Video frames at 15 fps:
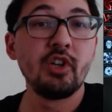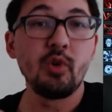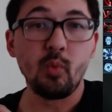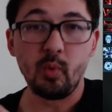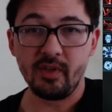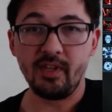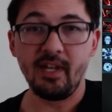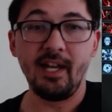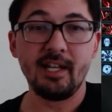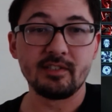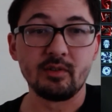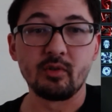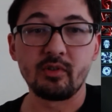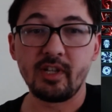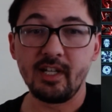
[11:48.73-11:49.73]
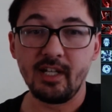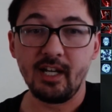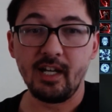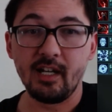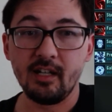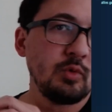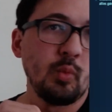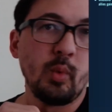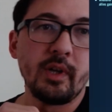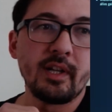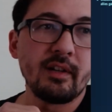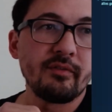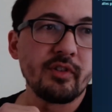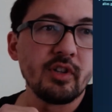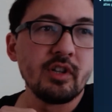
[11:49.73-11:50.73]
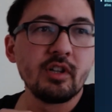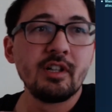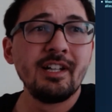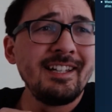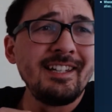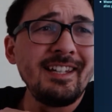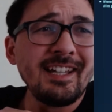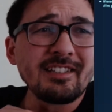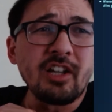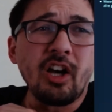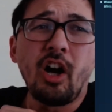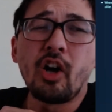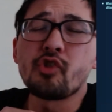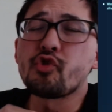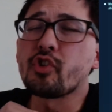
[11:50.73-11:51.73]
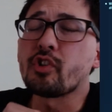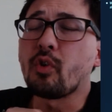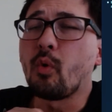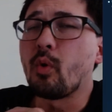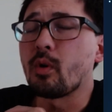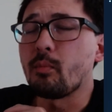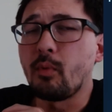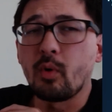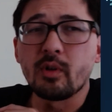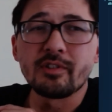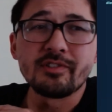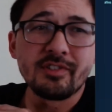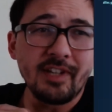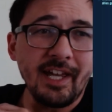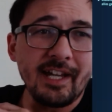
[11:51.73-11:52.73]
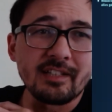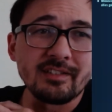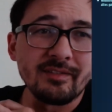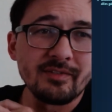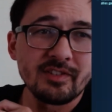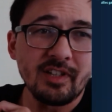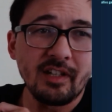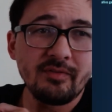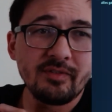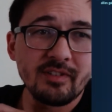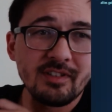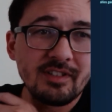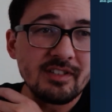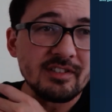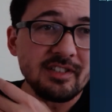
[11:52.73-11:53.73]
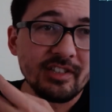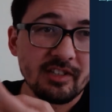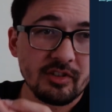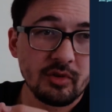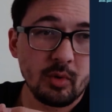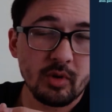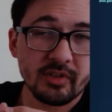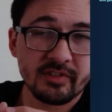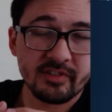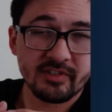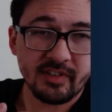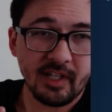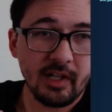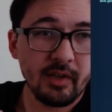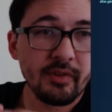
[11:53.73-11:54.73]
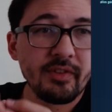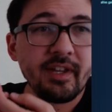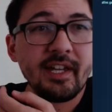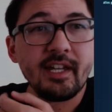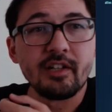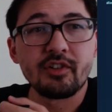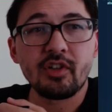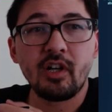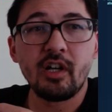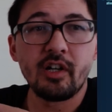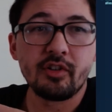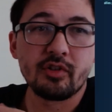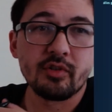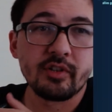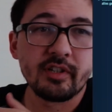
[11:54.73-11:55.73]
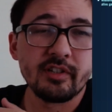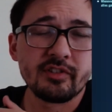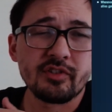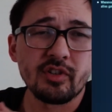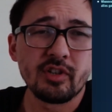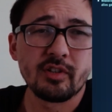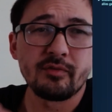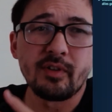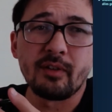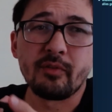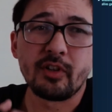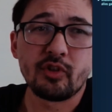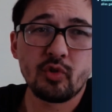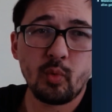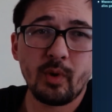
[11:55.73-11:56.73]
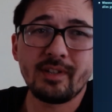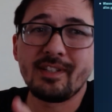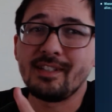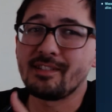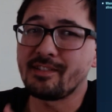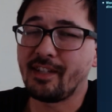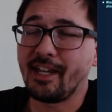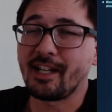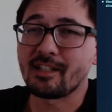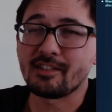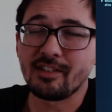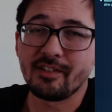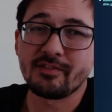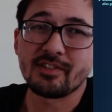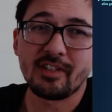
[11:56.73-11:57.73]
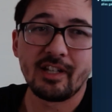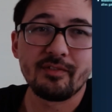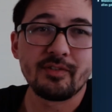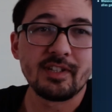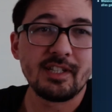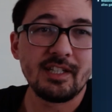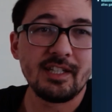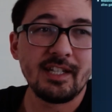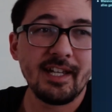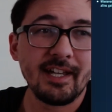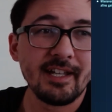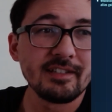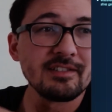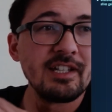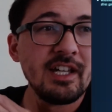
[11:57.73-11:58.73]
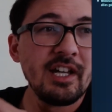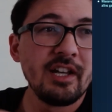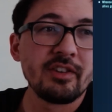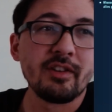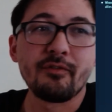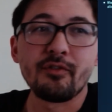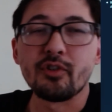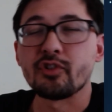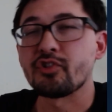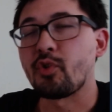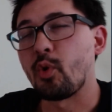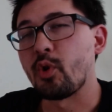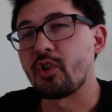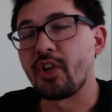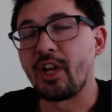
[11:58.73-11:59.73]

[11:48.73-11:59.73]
with SLKR. Whenever he has 100 or more stacks of Siphon, he's going to ignore Stealth and Taunt during his turn. For every 20 stacks of Siphon he has, the First Order